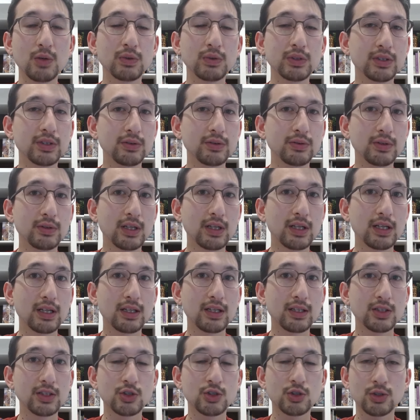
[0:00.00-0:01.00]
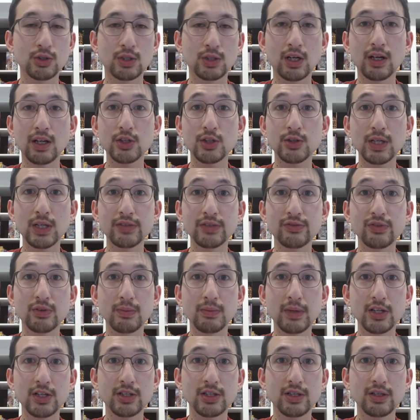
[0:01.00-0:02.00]
do Draconic
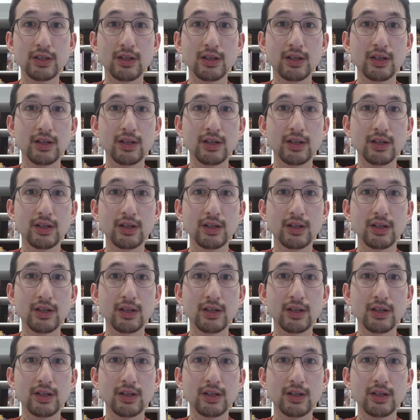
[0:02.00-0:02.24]
Transformation,